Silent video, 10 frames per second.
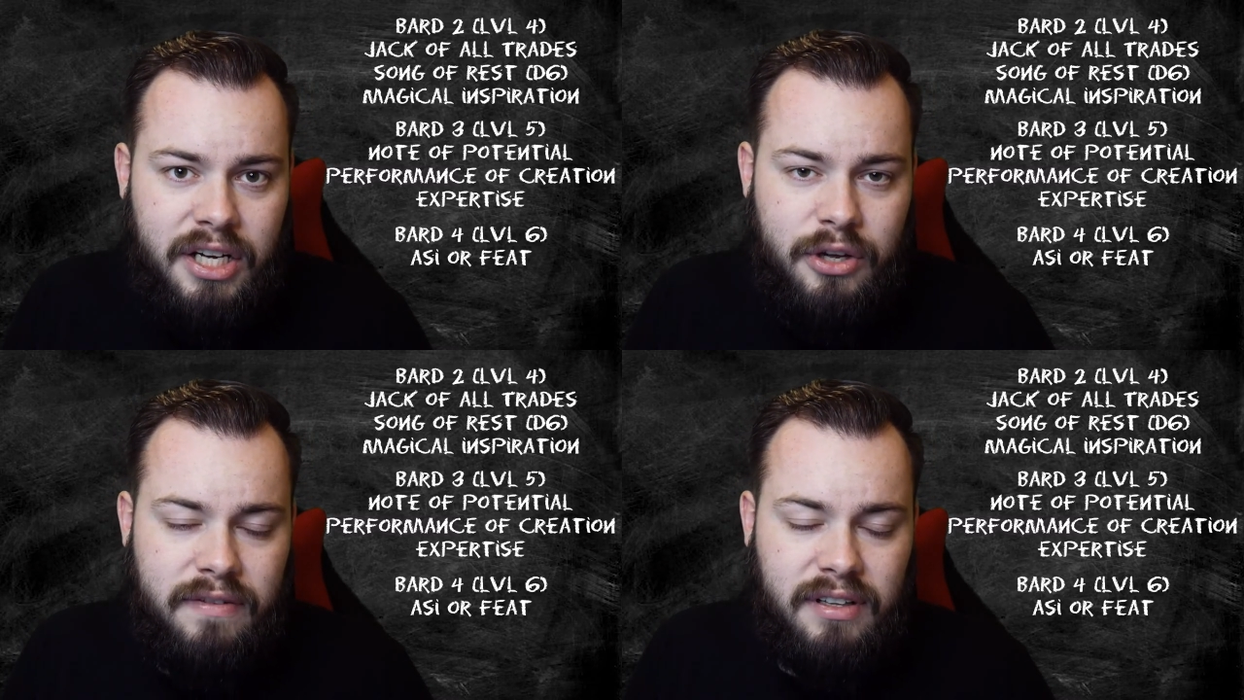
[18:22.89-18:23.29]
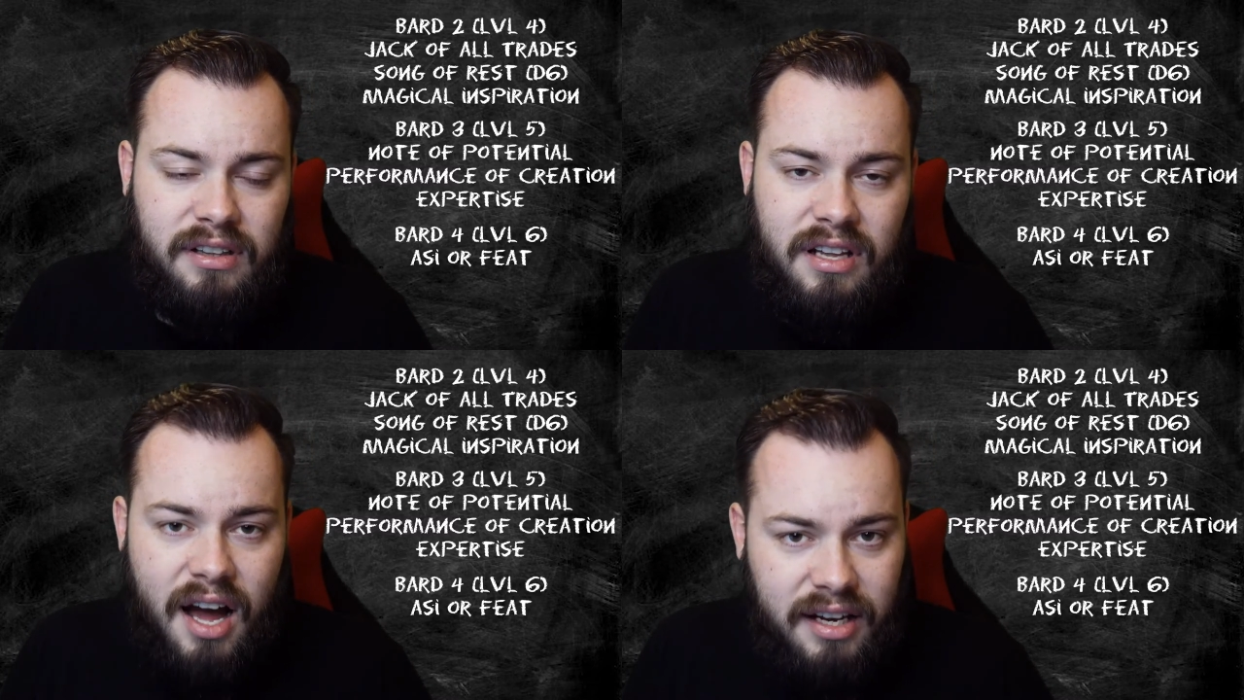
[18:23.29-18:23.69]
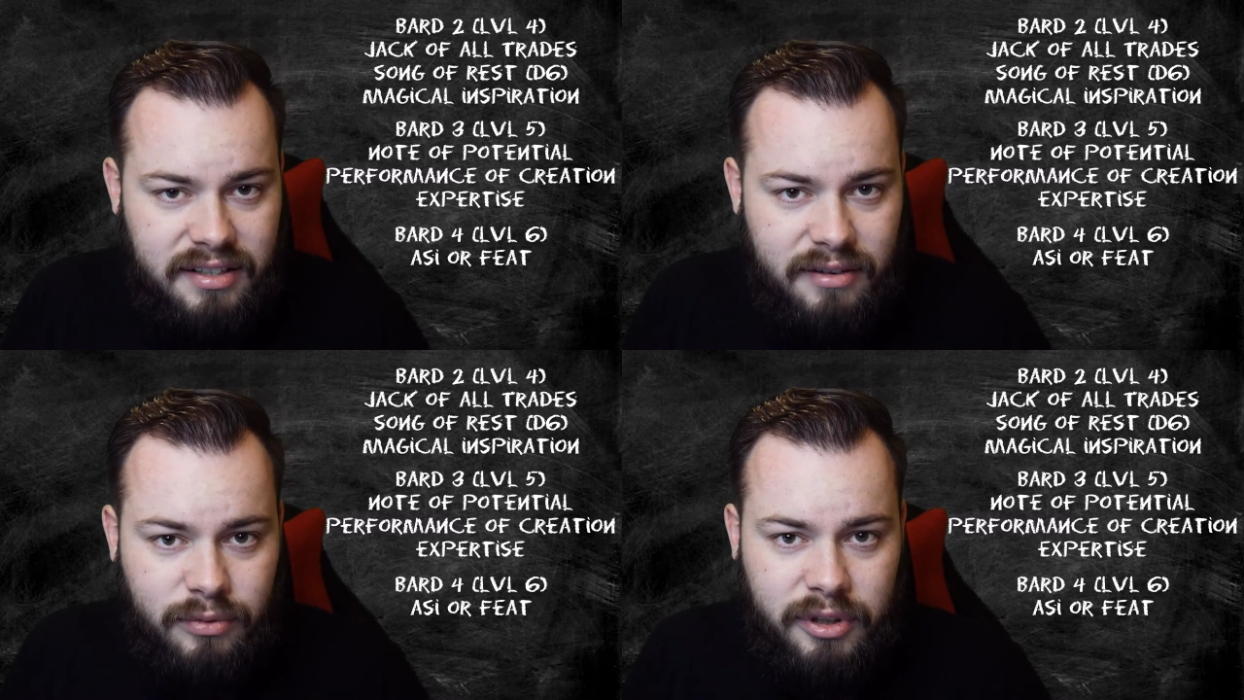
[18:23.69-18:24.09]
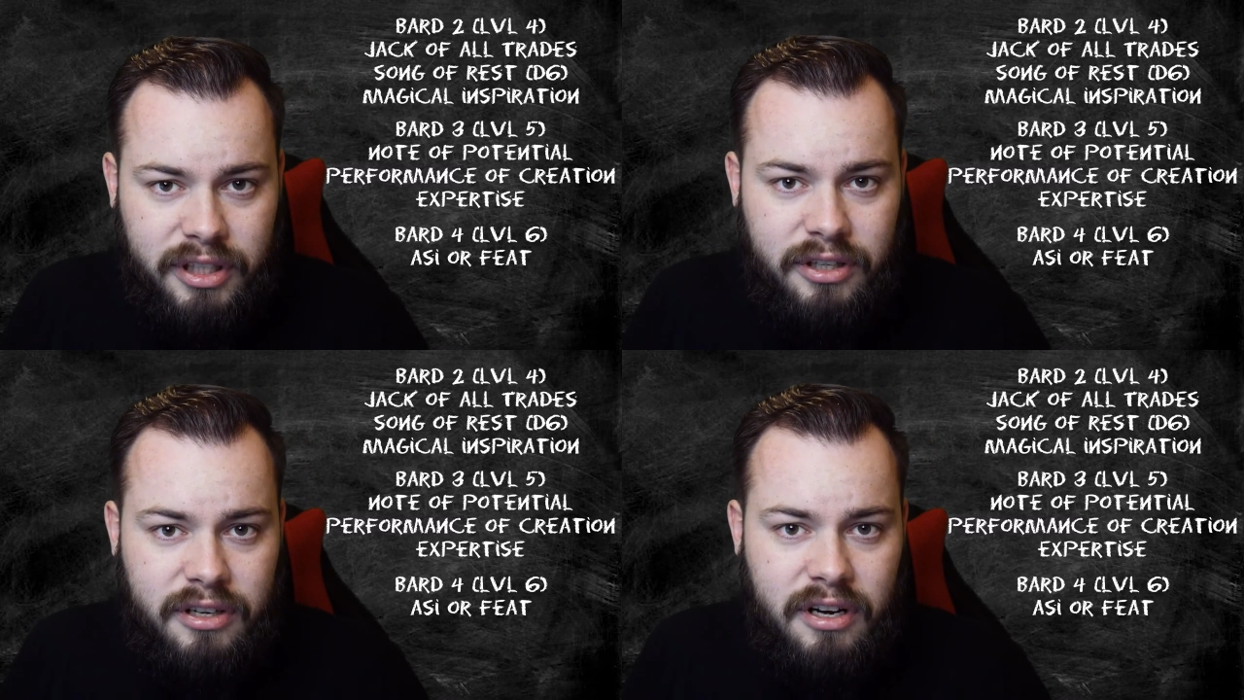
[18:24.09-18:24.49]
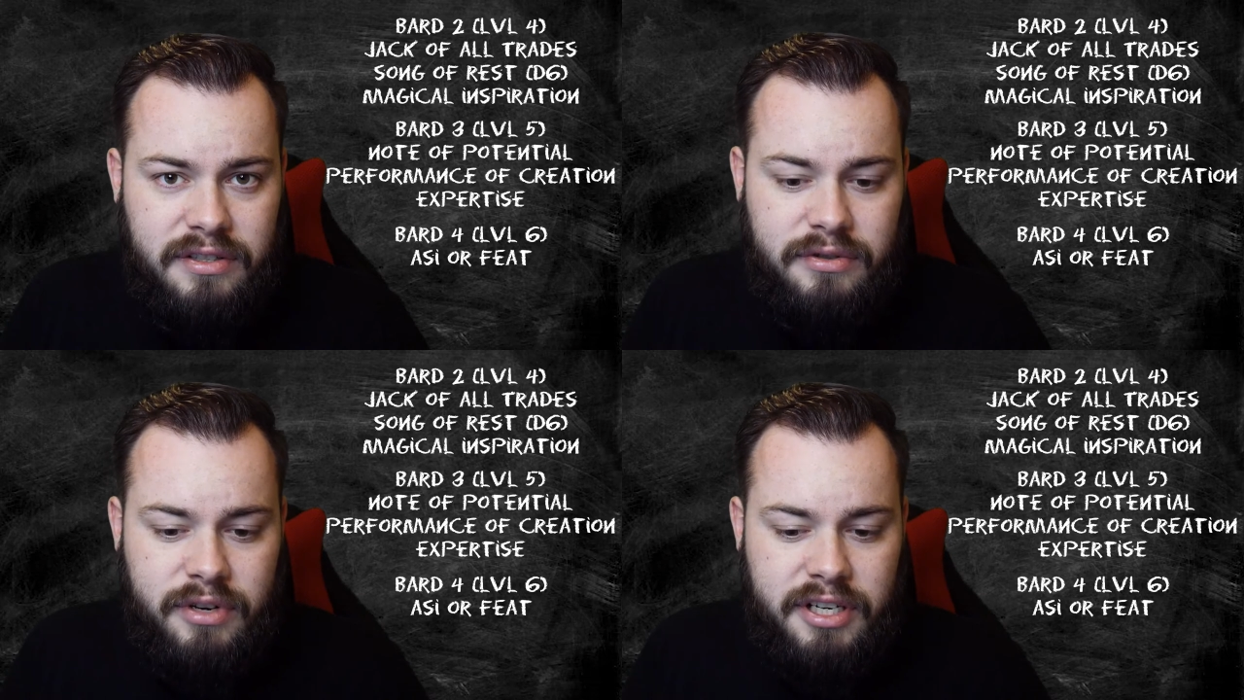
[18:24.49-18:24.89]
You have a lot of really good
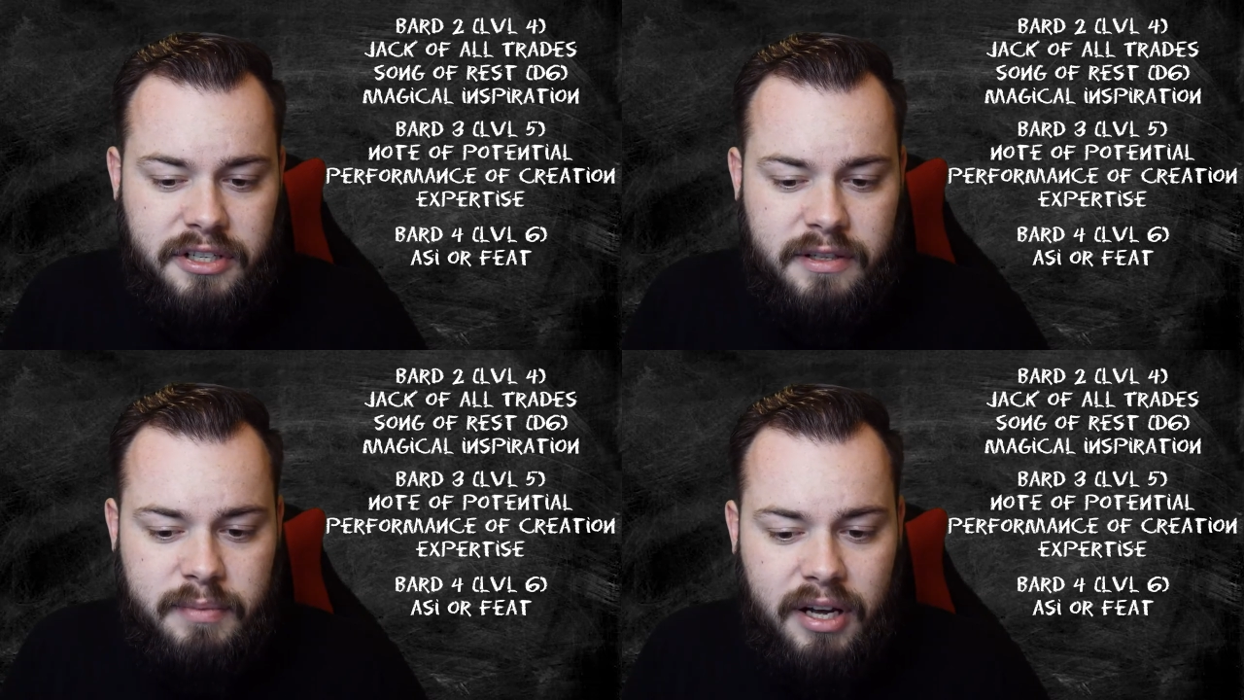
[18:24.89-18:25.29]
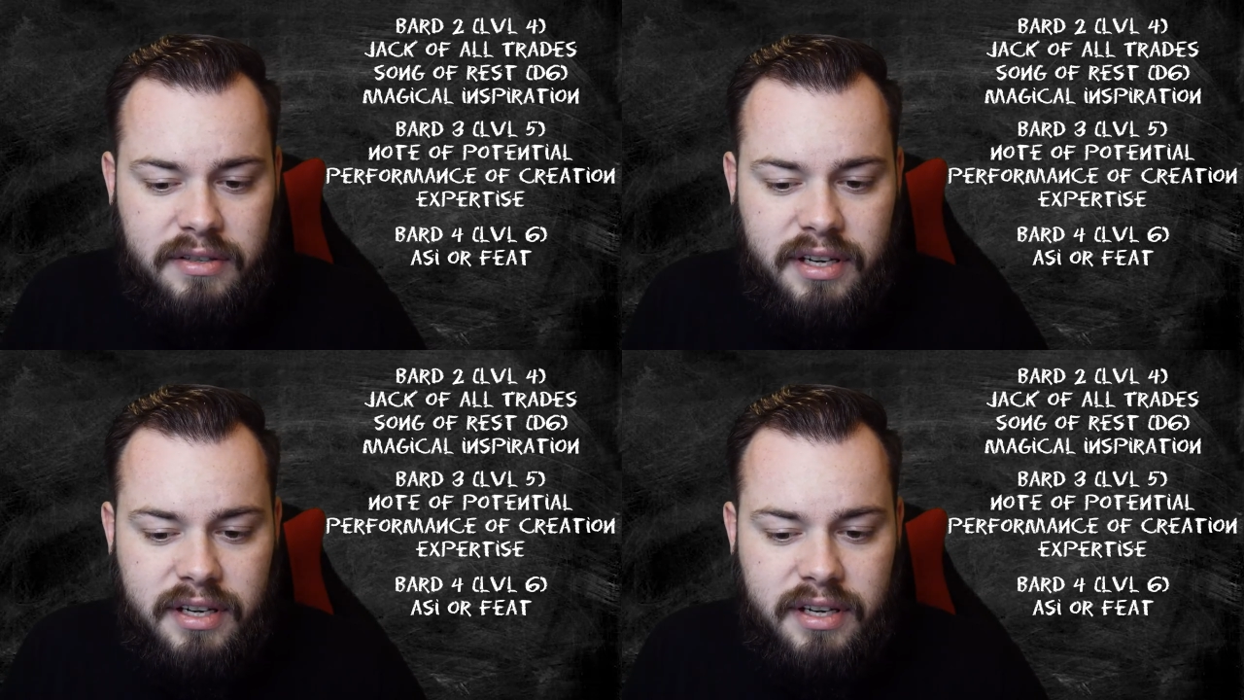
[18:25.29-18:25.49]
concentration spells,